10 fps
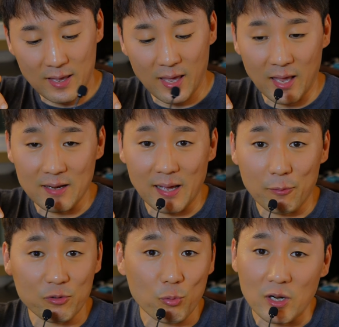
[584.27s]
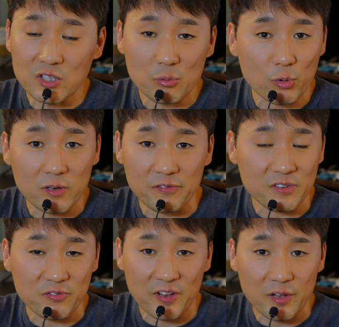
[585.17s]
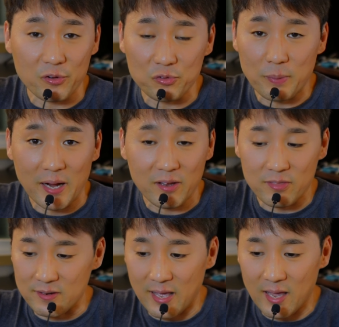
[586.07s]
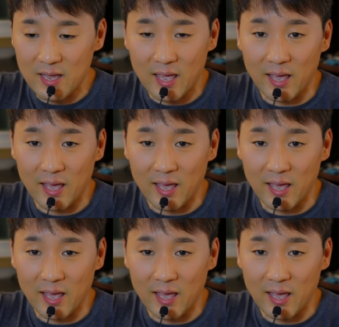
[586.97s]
and I was watching one of his videos back in the day,